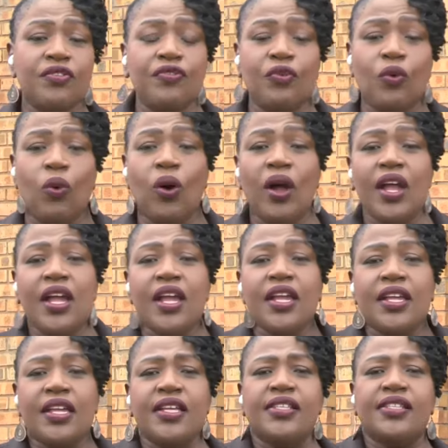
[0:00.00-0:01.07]
for
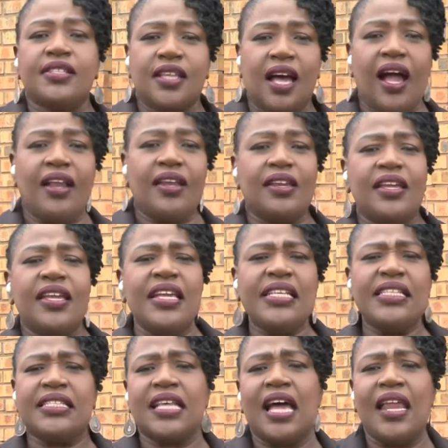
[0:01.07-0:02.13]
his son.
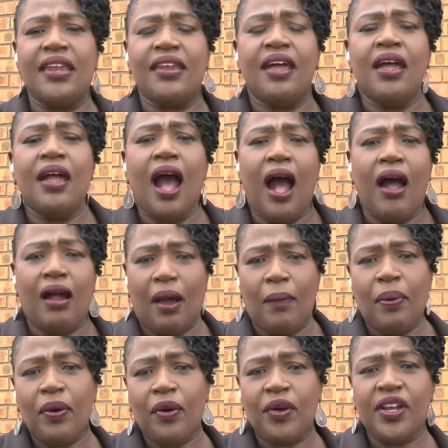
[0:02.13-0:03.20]
His son uh,
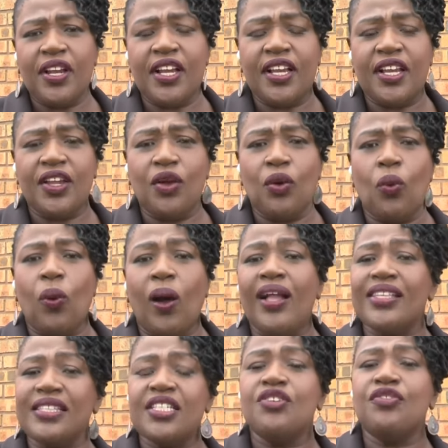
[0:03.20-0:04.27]
apparently
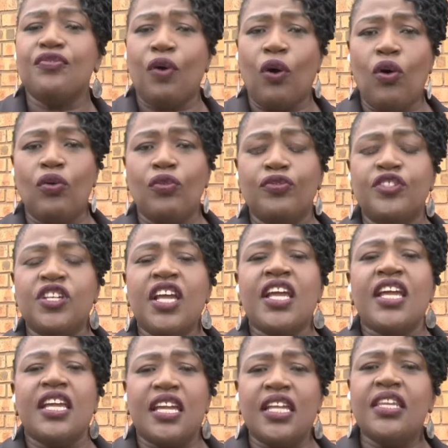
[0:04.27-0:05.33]
was involved
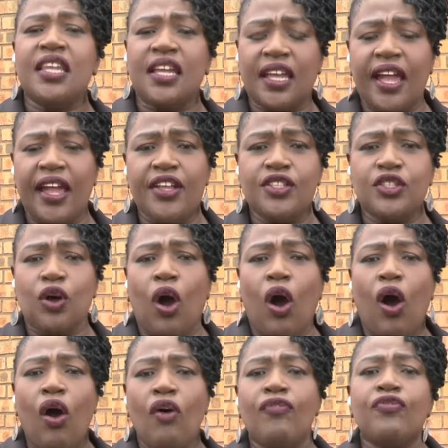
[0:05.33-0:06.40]
in the case
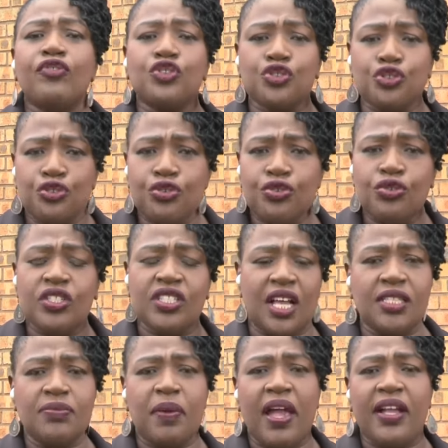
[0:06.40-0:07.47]
of two
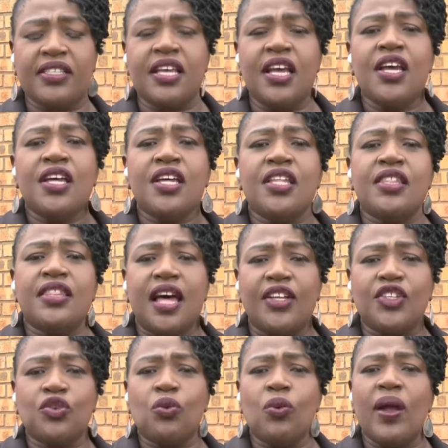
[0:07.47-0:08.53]
suspects
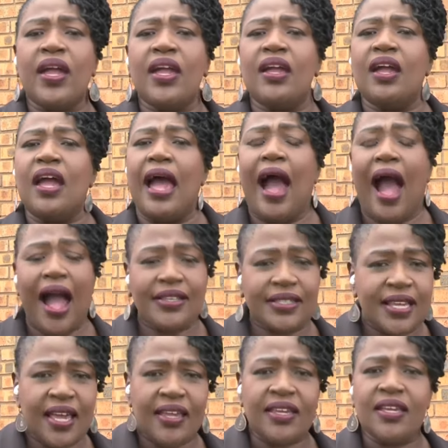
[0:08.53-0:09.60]
that were
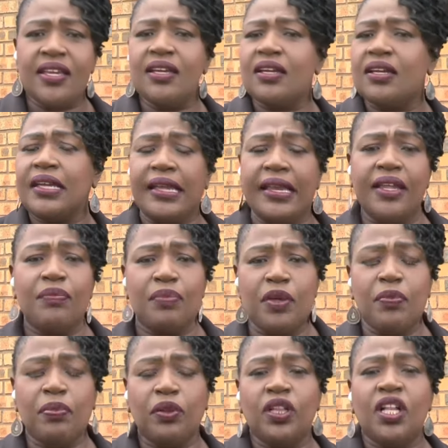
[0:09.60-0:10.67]
attacking, killing
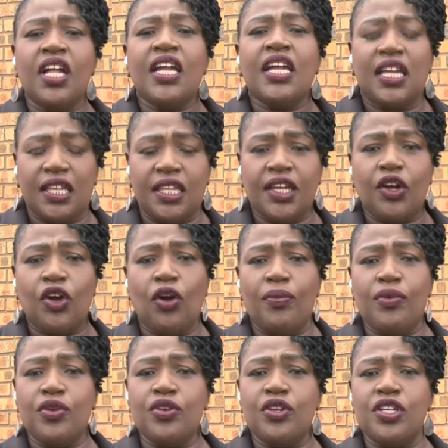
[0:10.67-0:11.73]
people in the
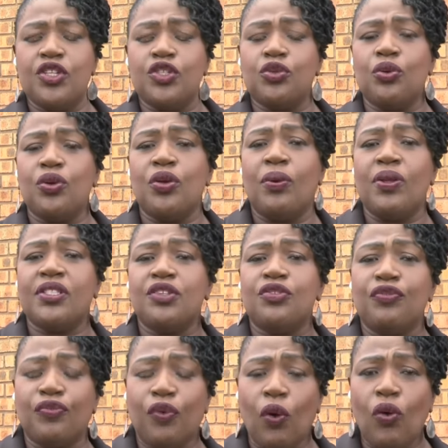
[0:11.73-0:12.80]
community. So he was
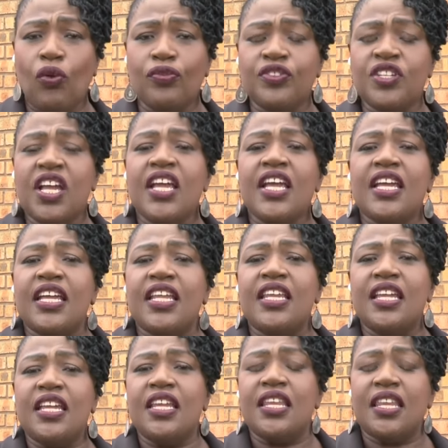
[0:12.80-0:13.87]
involved
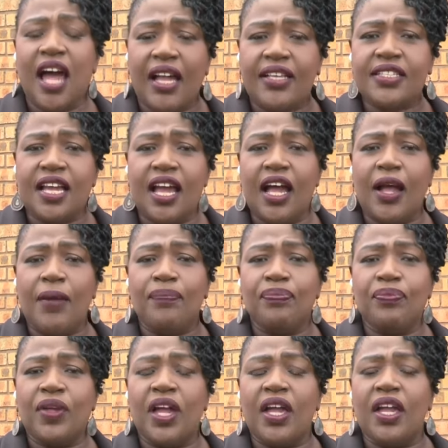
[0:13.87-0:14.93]
in in that,
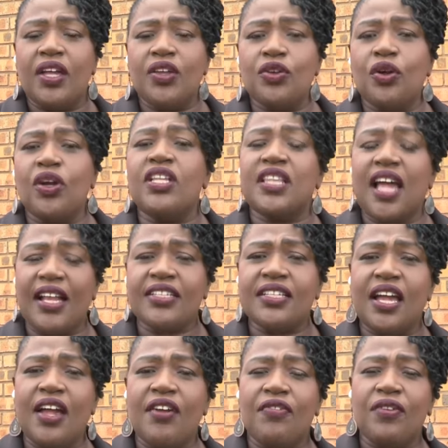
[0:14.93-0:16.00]
um, uh, you know, in that.
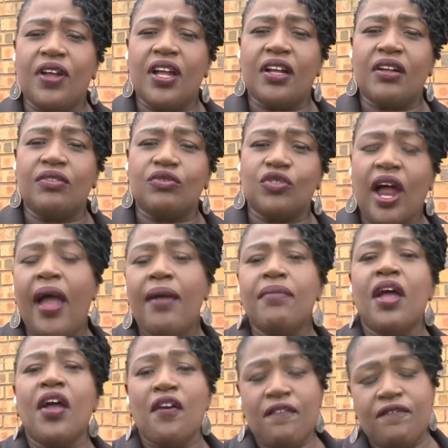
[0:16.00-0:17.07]
Uh, uh
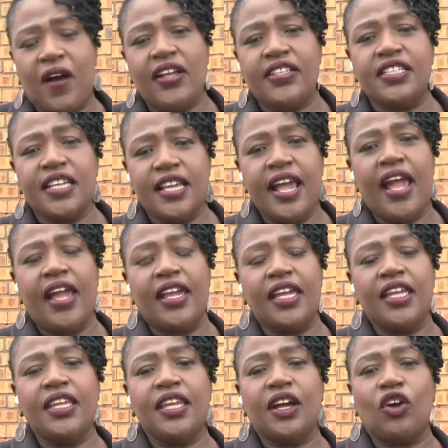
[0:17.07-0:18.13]
crime fighting here
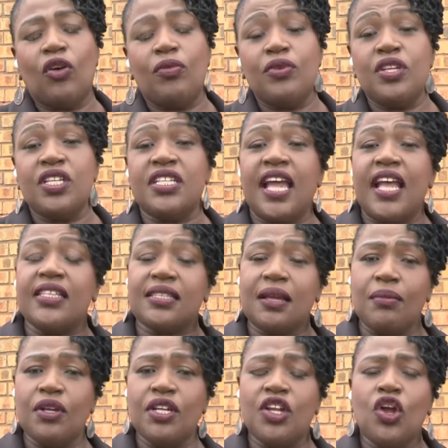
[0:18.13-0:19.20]
in the community. As
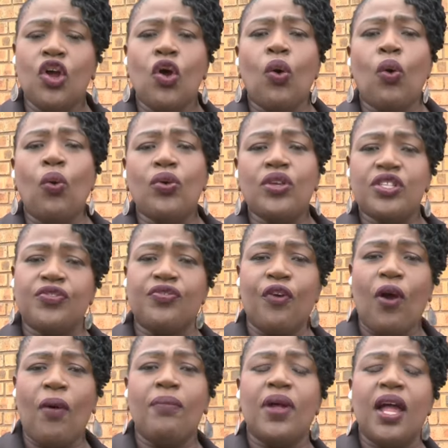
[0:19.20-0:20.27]
somebody who is
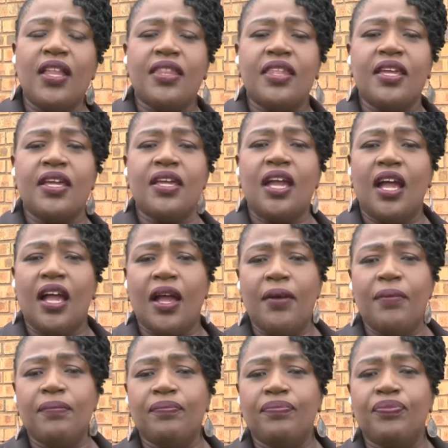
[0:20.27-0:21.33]
from the,
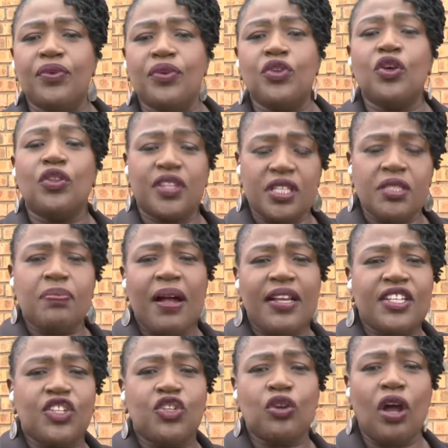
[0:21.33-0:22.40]
um, you know, this
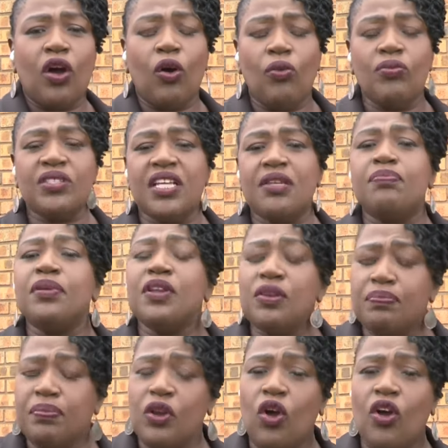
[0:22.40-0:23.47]
particular homestead
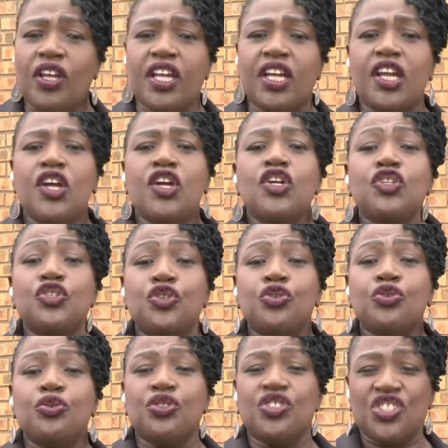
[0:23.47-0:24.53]
be belonging
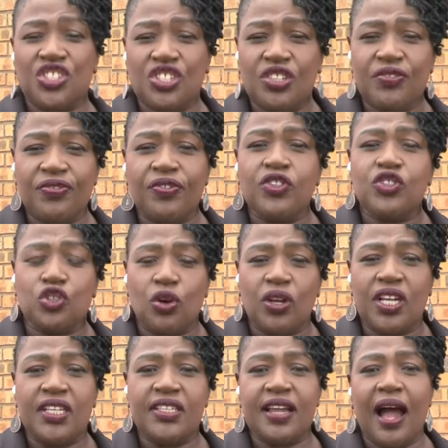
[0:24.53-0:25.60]
to Chief
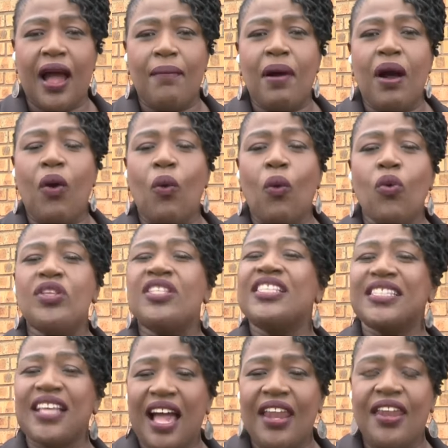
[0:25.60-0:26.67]
Jongintaba, whose
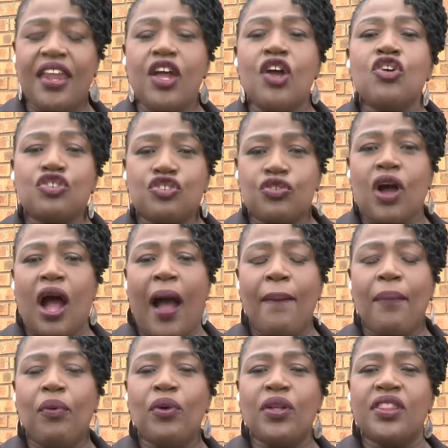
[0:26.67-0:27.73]
son grew
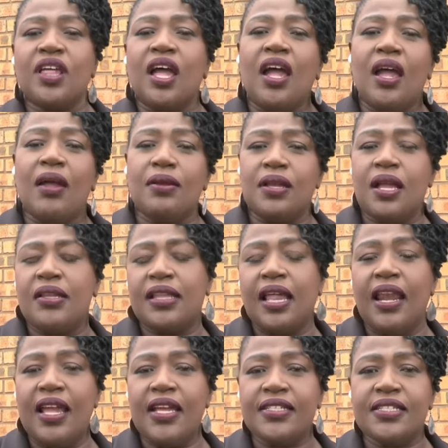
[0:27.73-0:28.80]
up with uh,
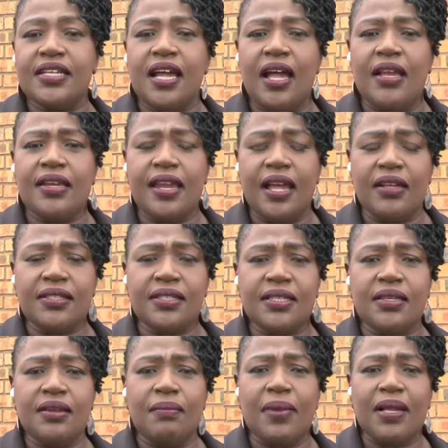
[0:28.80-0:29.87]
the late uh,
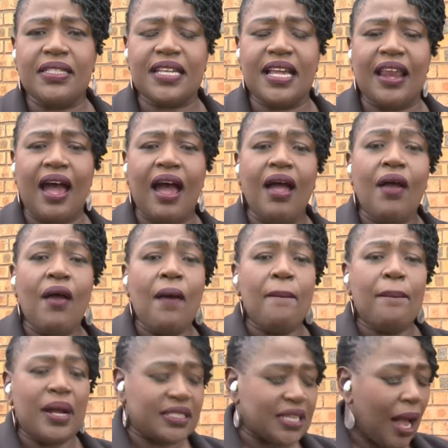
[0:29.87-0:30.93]
Nelson Mandela.
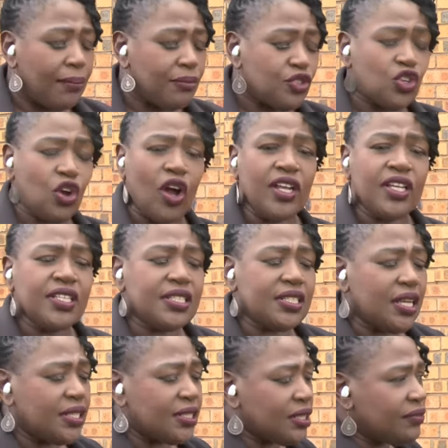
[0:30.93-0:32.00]
But I'm joined,
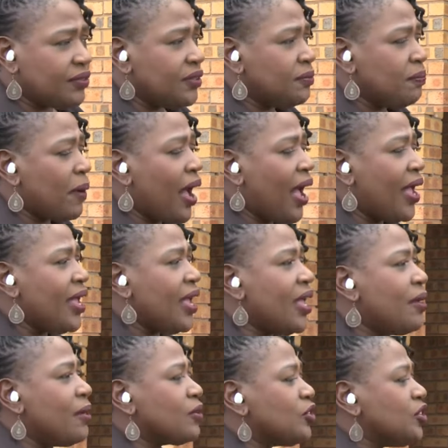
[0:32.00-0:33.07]
uh, Sylvan, by
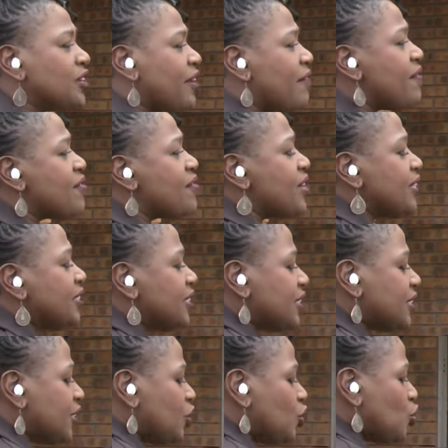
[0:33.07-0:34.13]
uh, Reverend
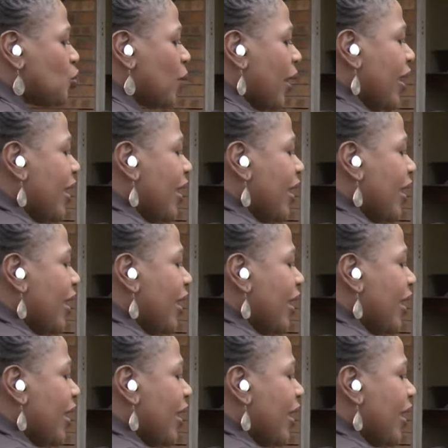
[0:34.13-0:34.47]
Sizwe